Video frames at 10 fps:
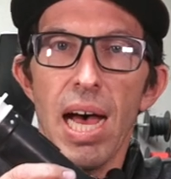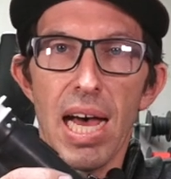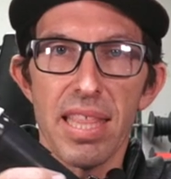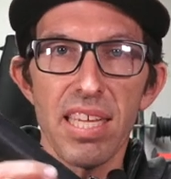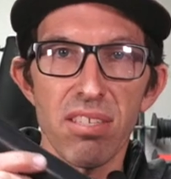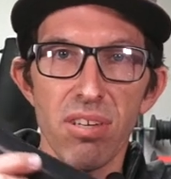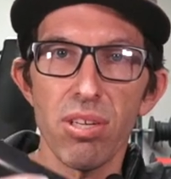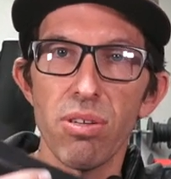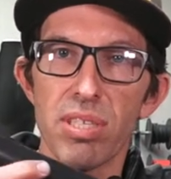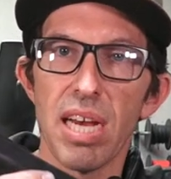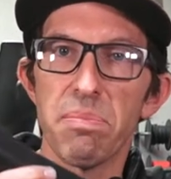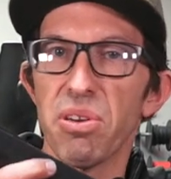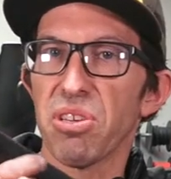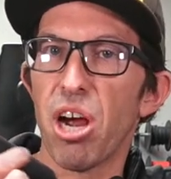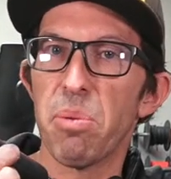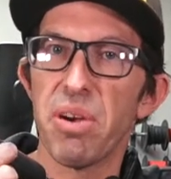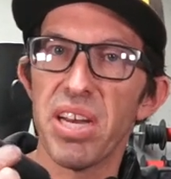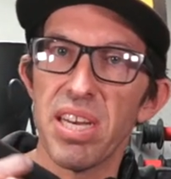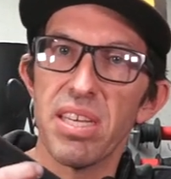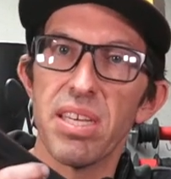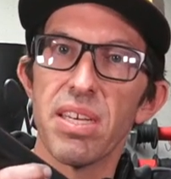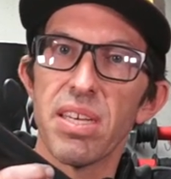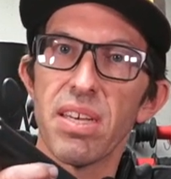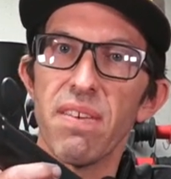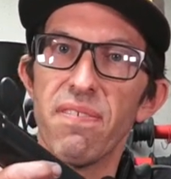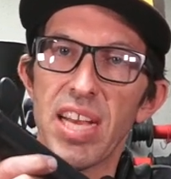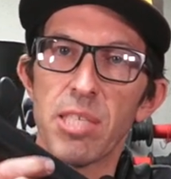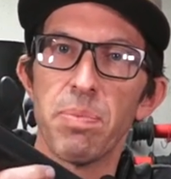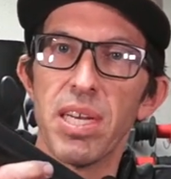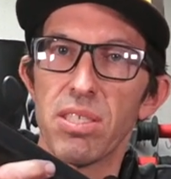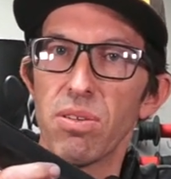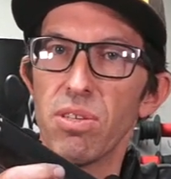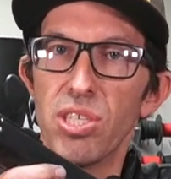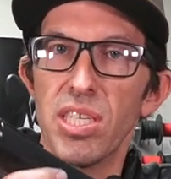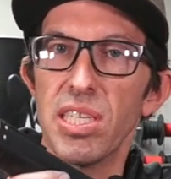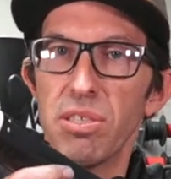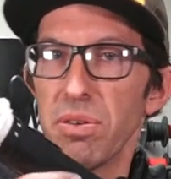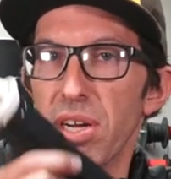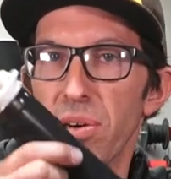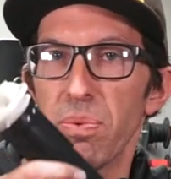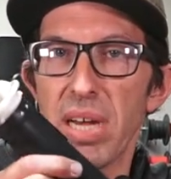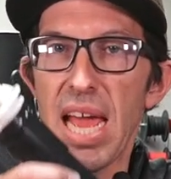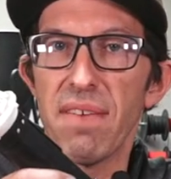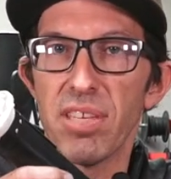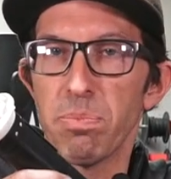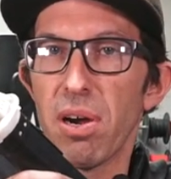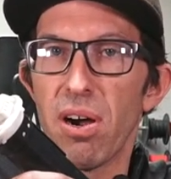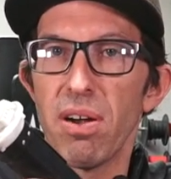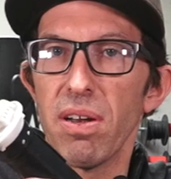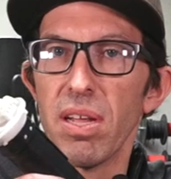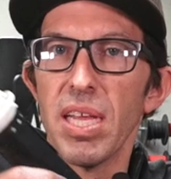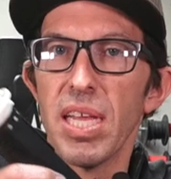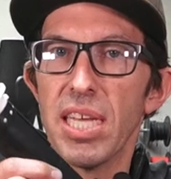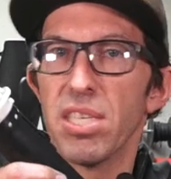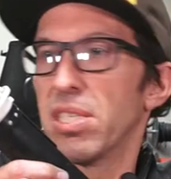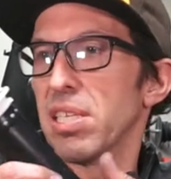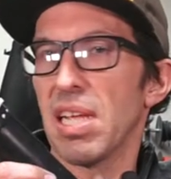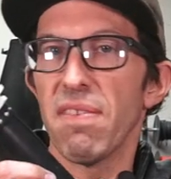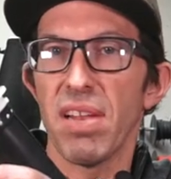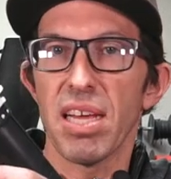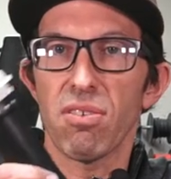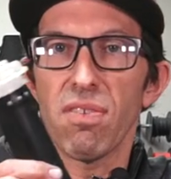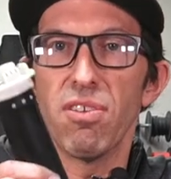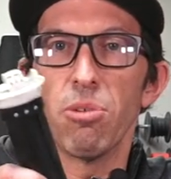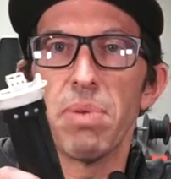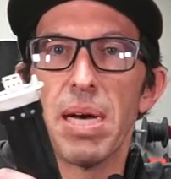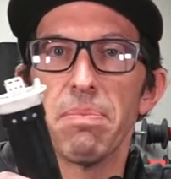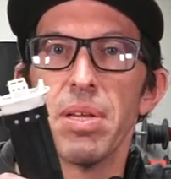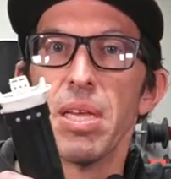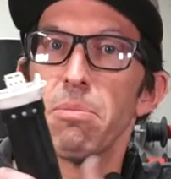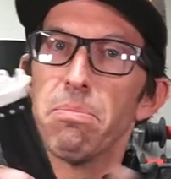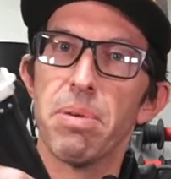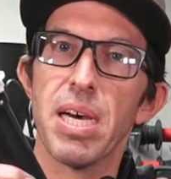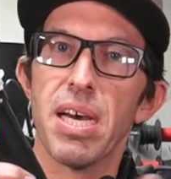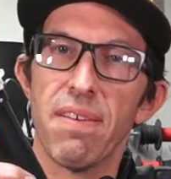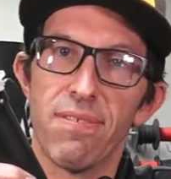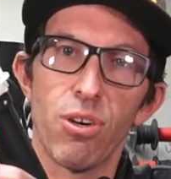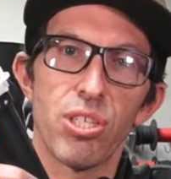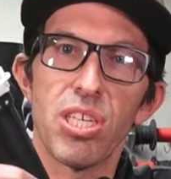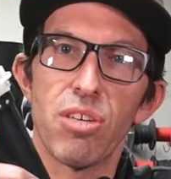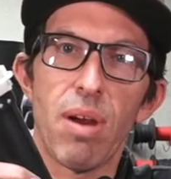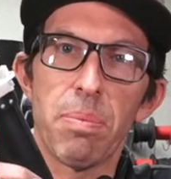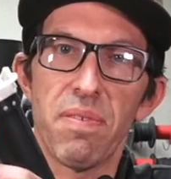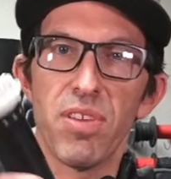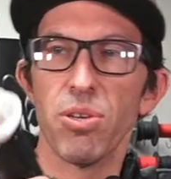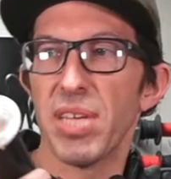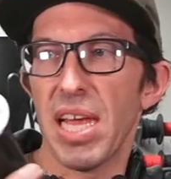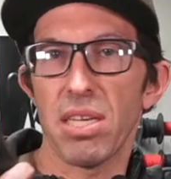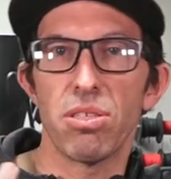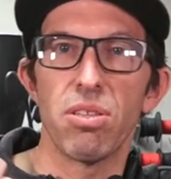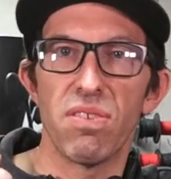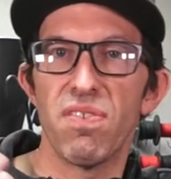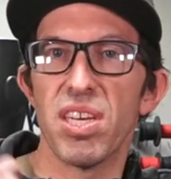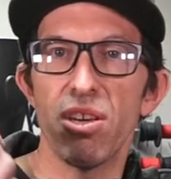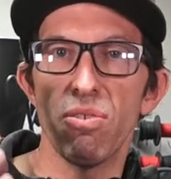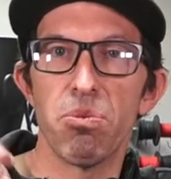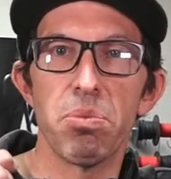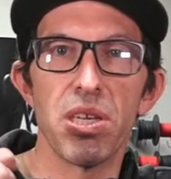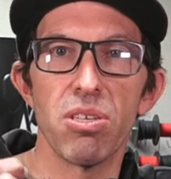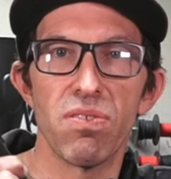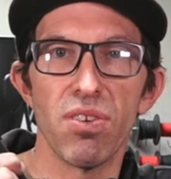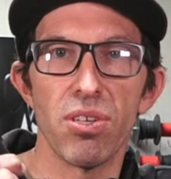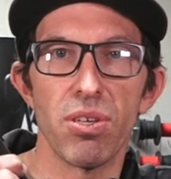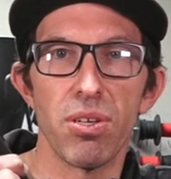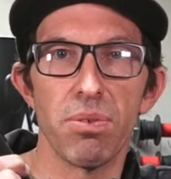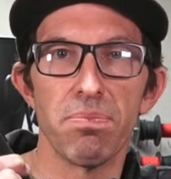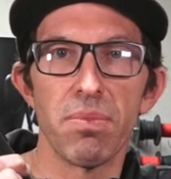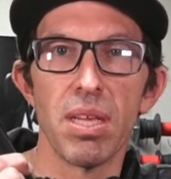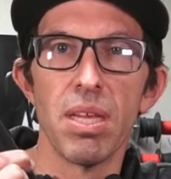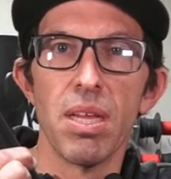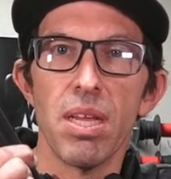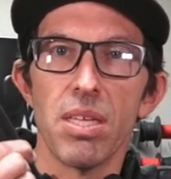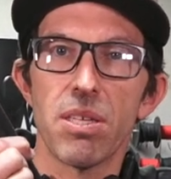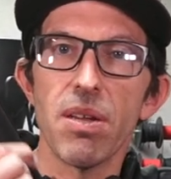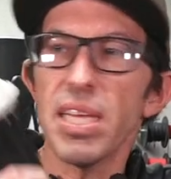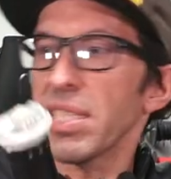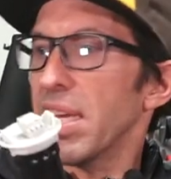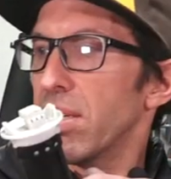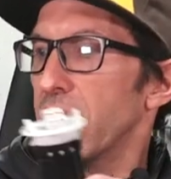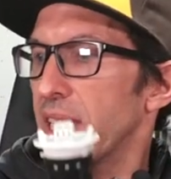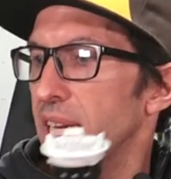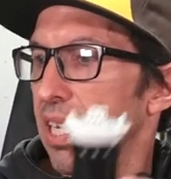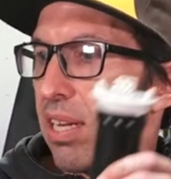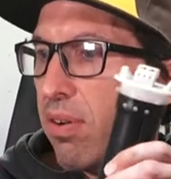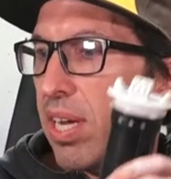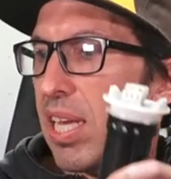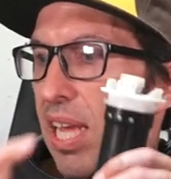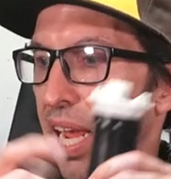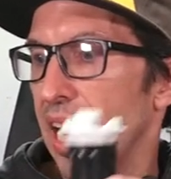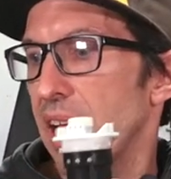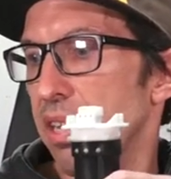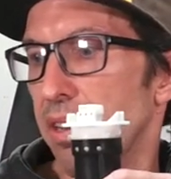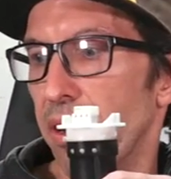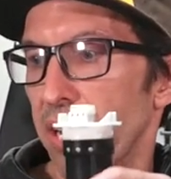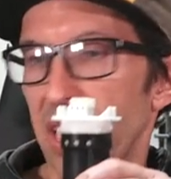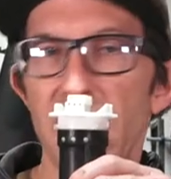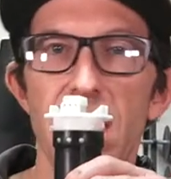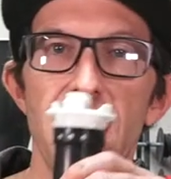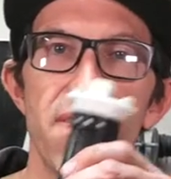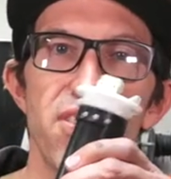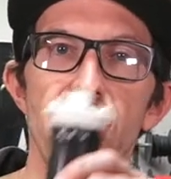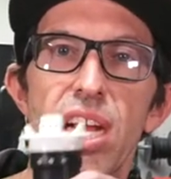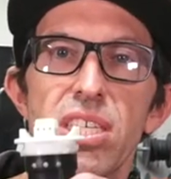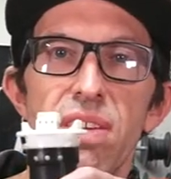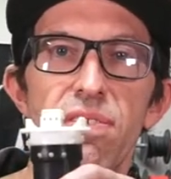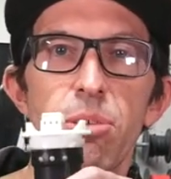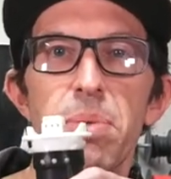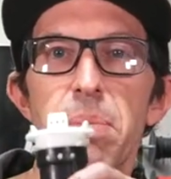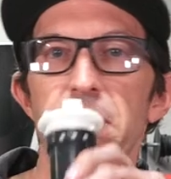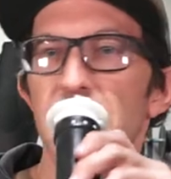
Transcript: Uh, these are used on both carbureted Vespas, so a GT200 would have this part. It just doesn't have electric fuel pump, but unfortunately you dropped the fuel tank, so this video would be useful to you. So let's get to the nitty gritty and dirty of changing the fuel pump.